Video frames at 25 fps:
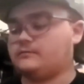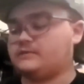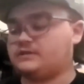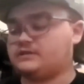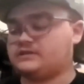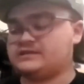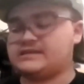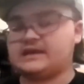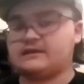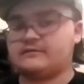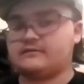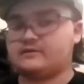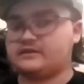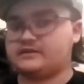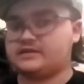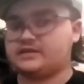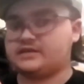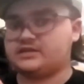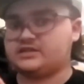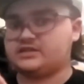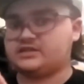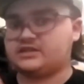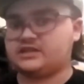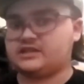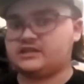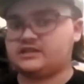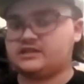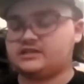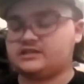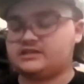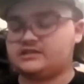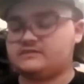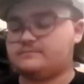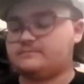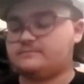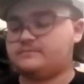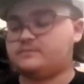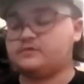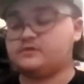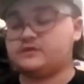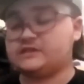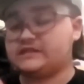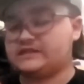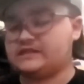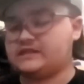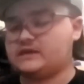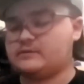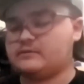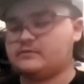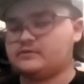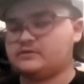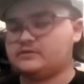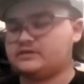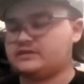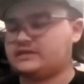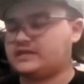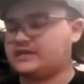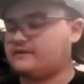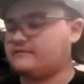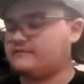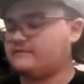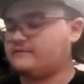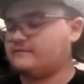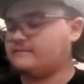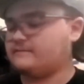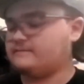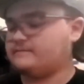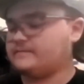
this care and attention that these particular ones give.